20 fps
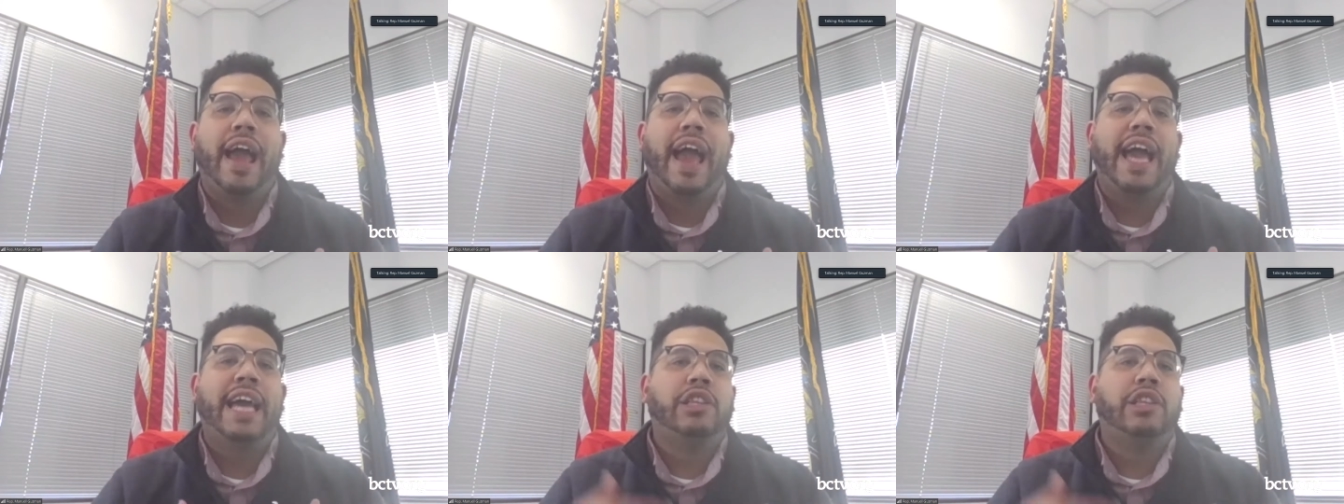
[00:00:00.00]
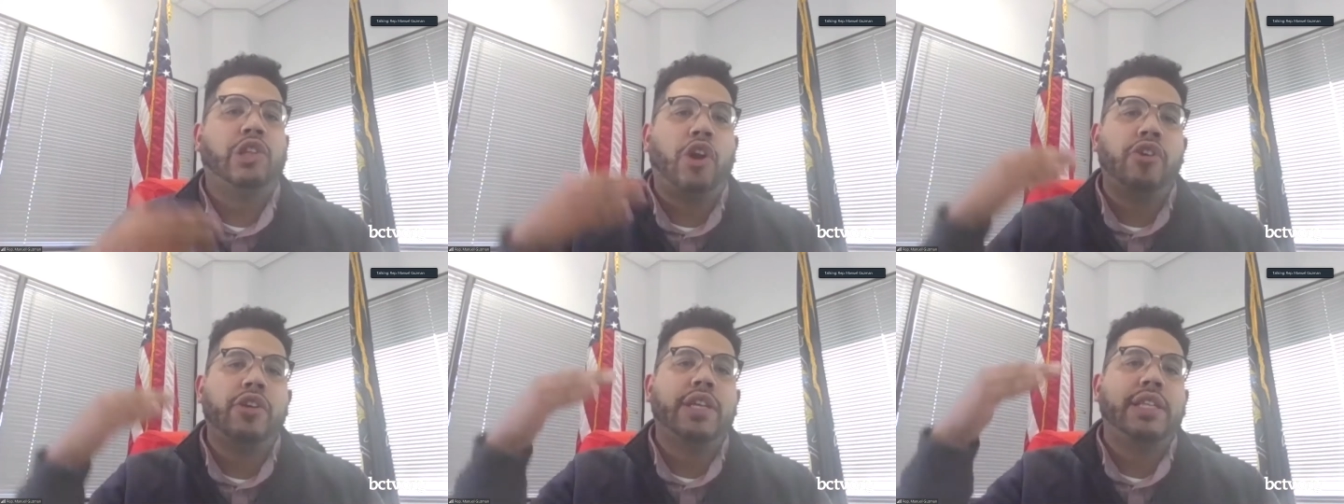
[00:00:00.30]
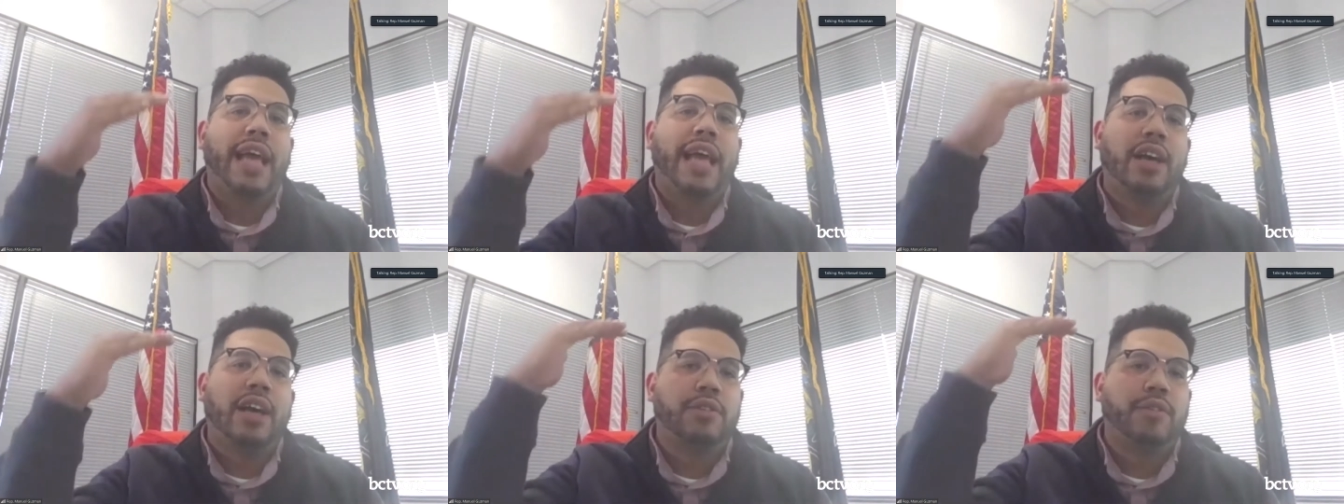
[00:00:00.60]
a
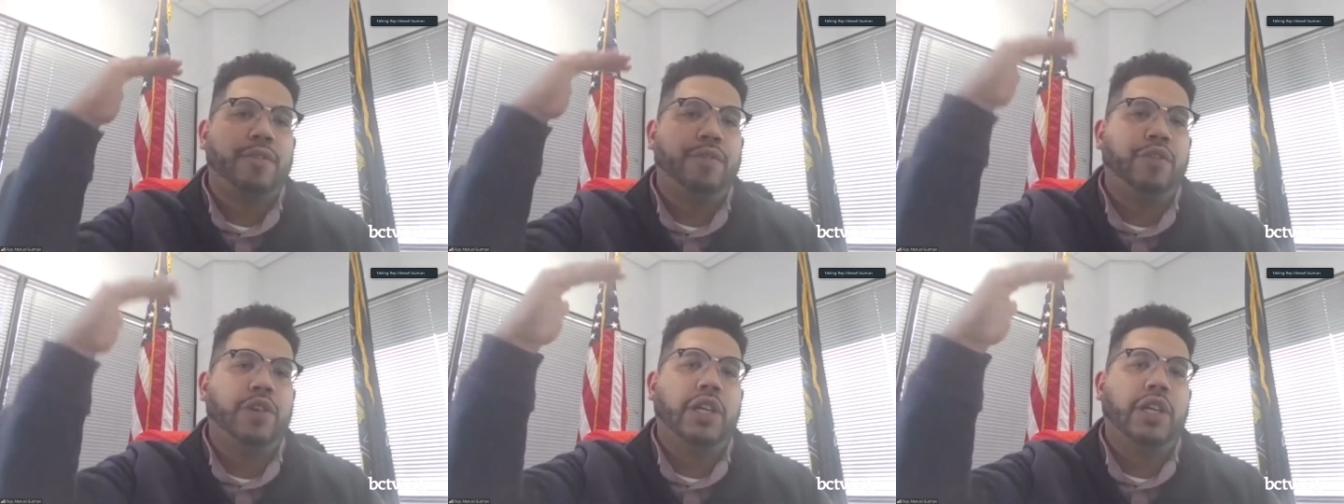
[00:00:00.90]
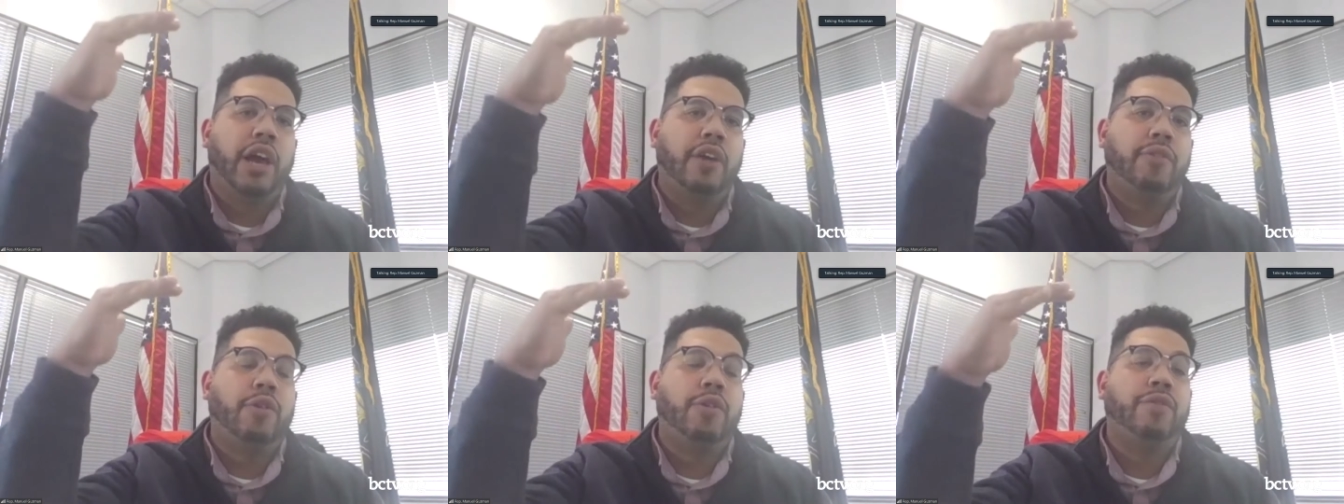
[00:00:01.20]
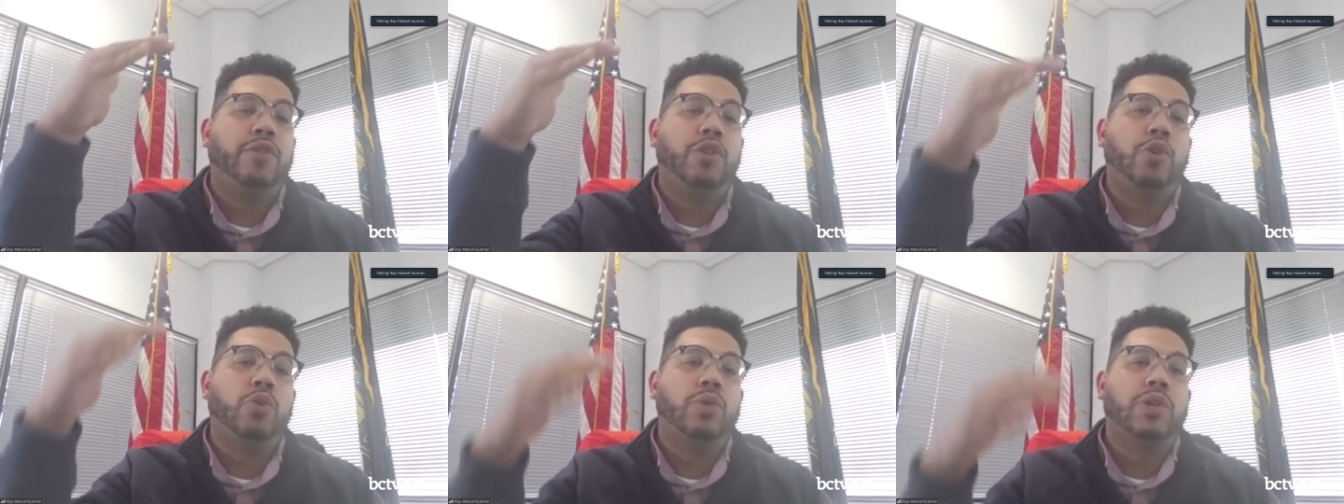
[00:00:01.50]
30,000 foot level
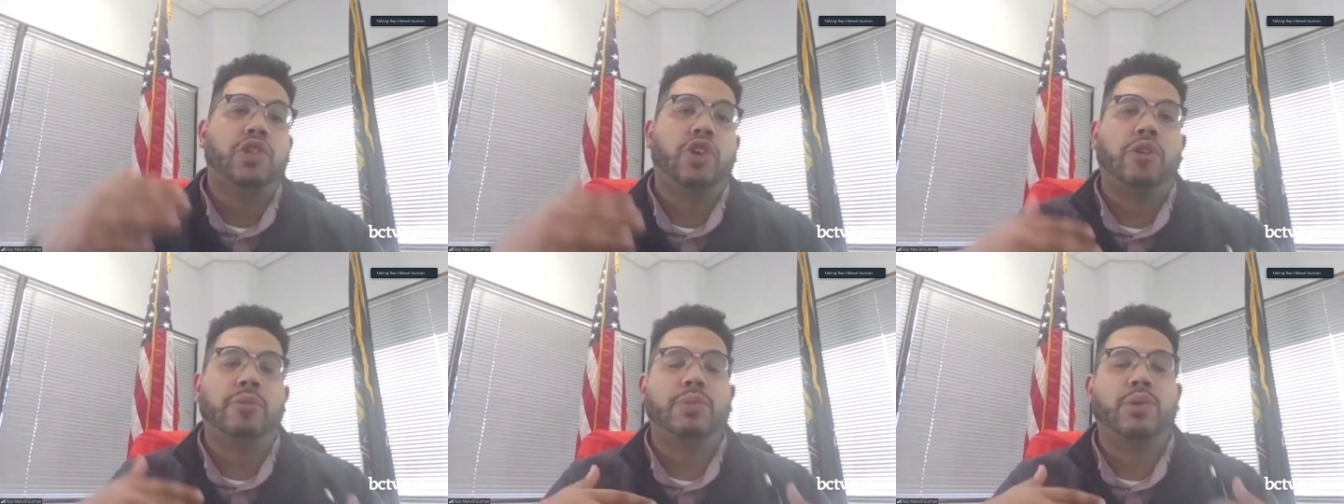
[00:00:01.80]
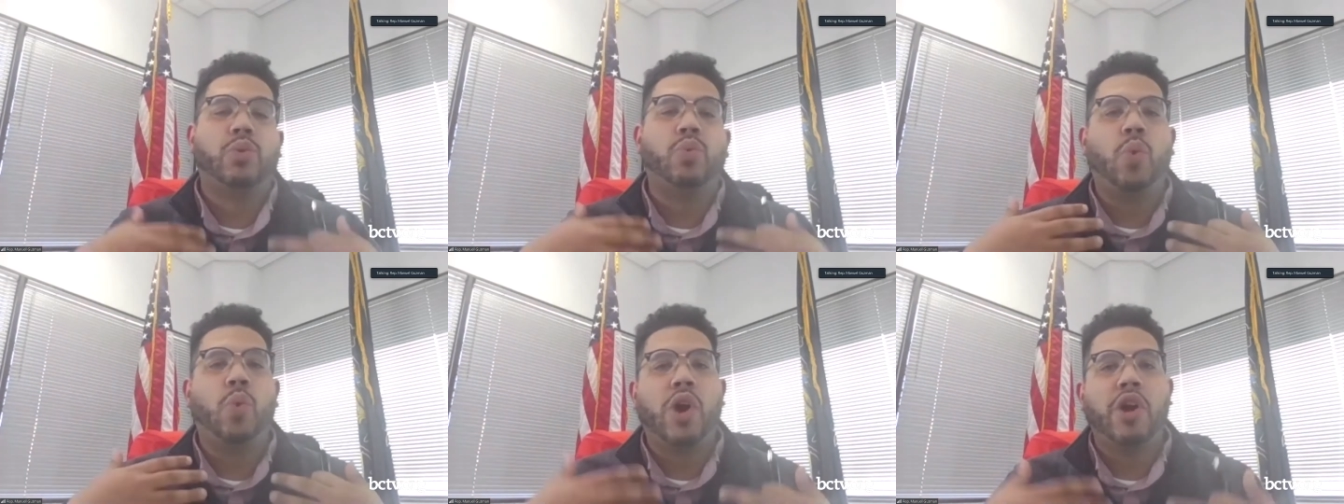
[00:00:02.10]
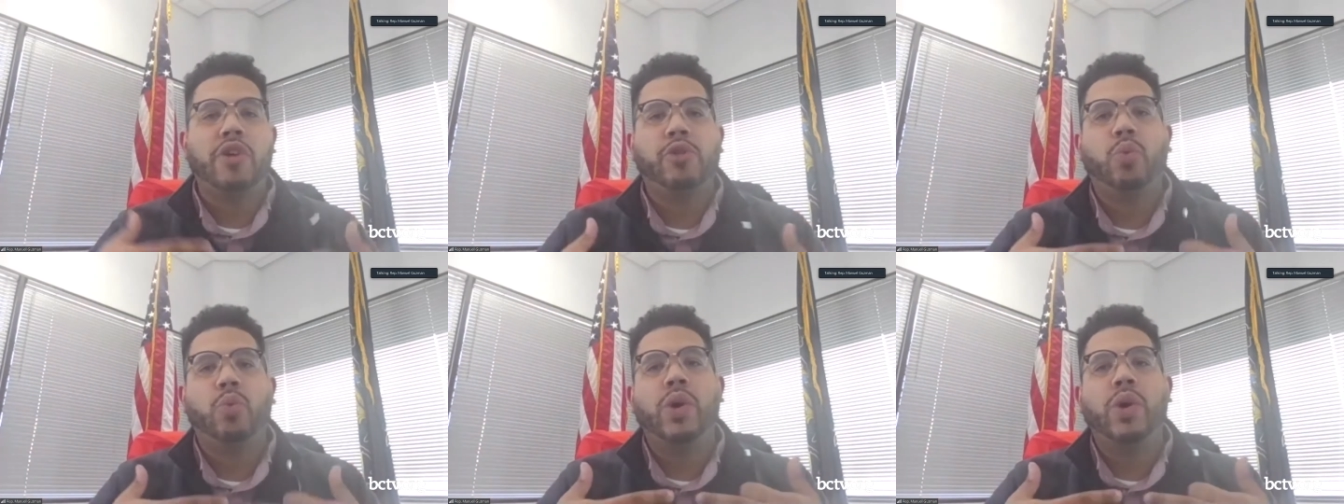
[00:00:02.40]
view in terms of
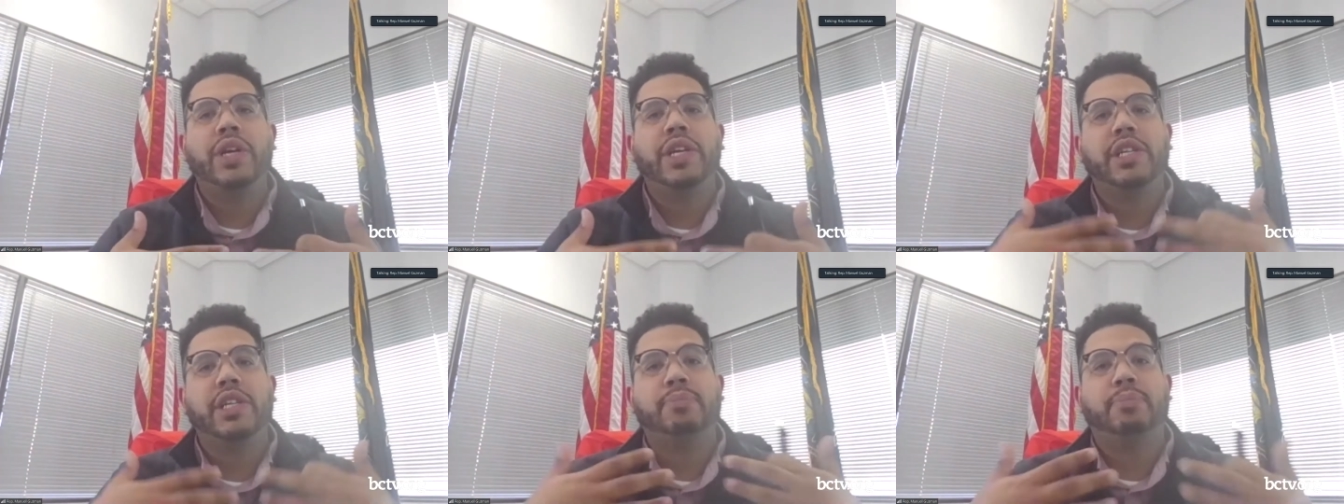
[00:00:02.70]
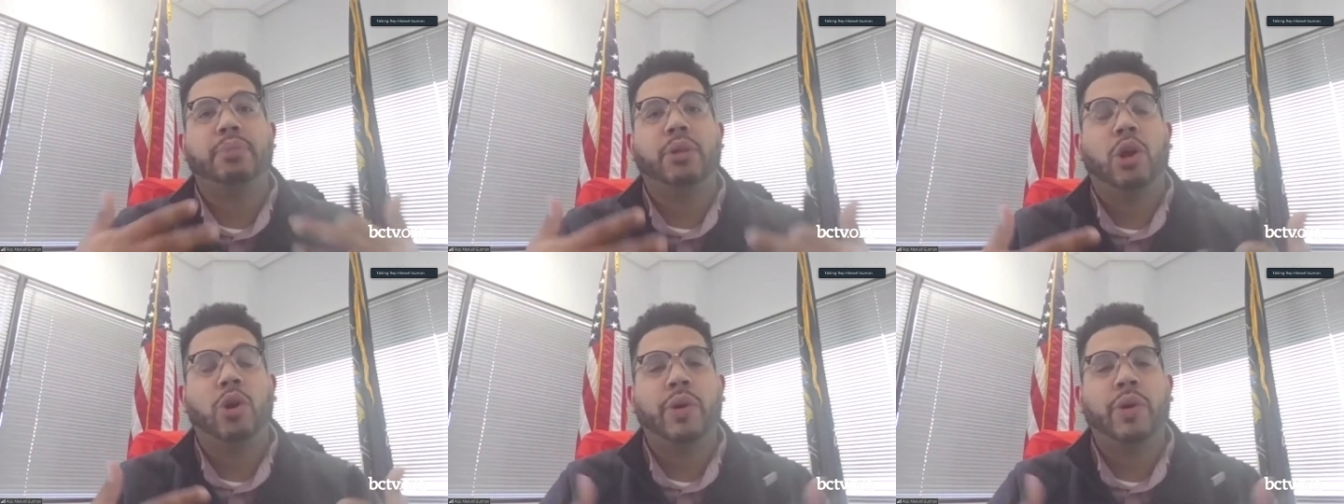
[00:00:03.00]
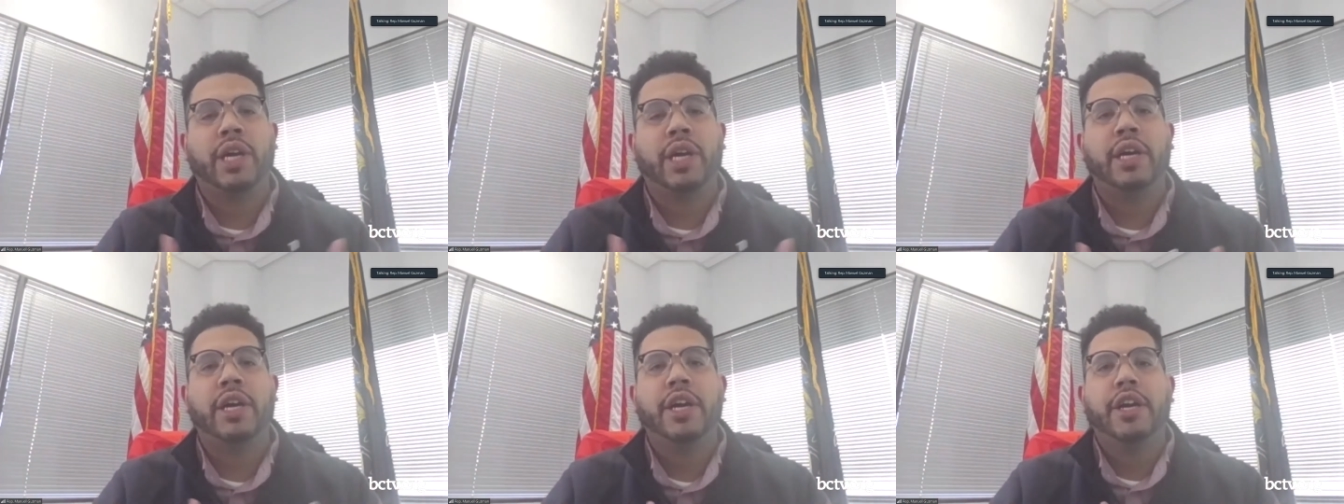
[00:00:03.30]
where the wind is
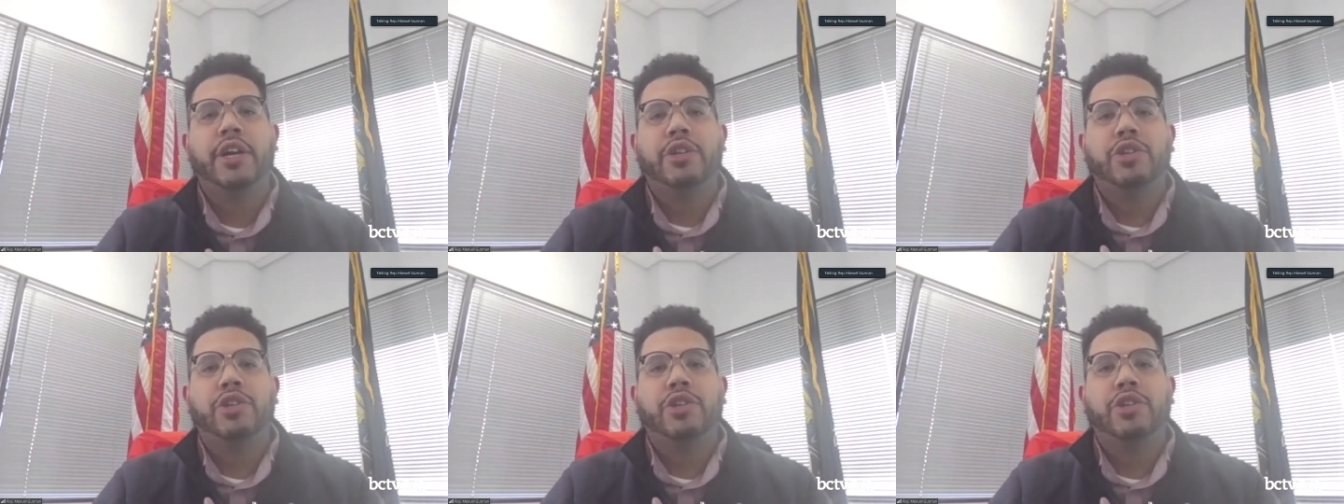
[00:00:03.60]
blowing.